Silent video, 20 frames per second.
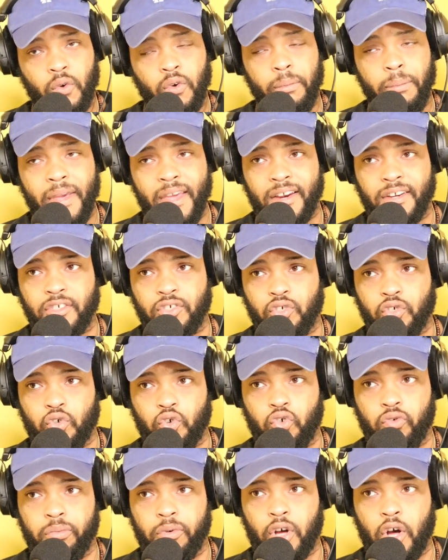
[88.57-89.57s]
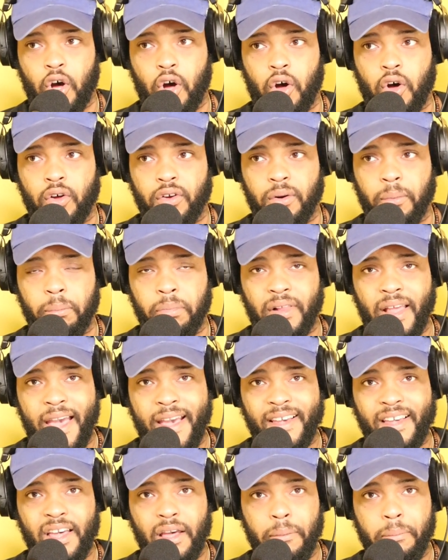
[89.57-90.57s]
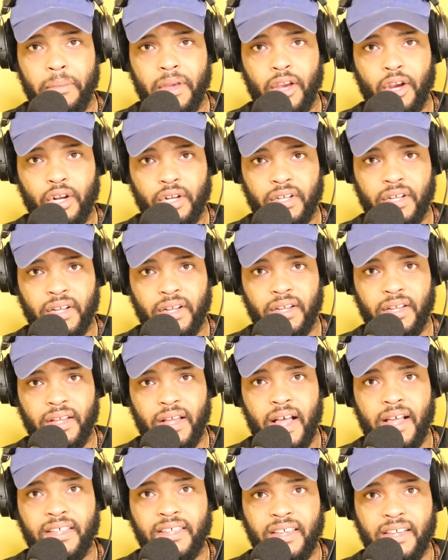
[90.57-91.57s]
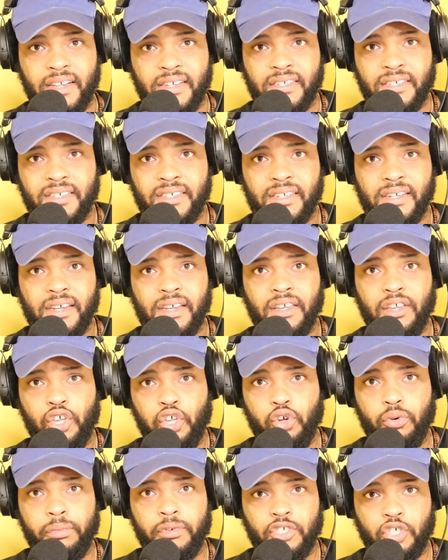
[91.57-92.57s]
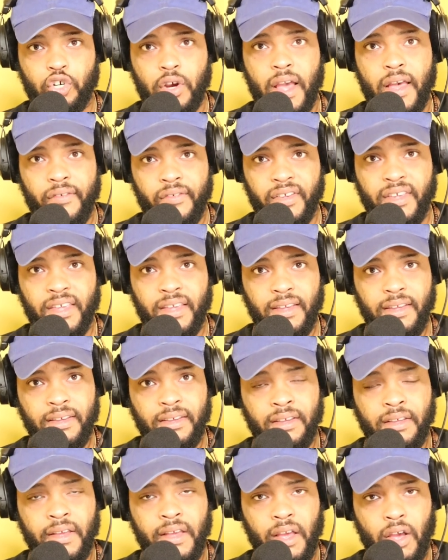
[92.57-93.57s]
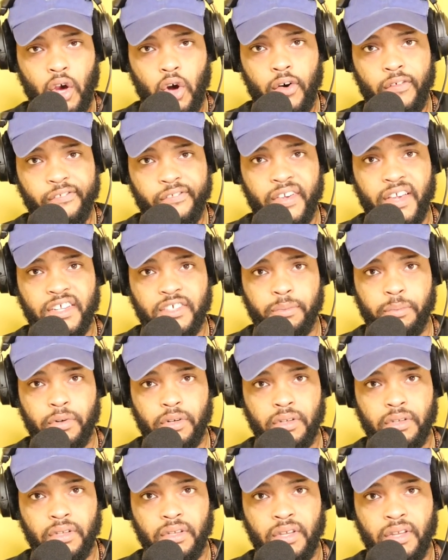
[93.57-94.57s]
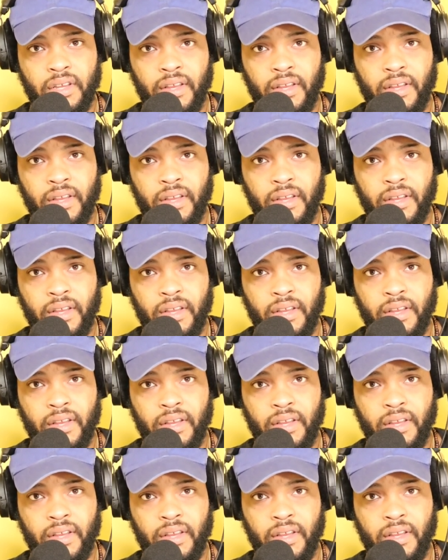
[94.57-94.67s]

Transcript: We manage a group called Black America Against Human Trafficking on Facebook.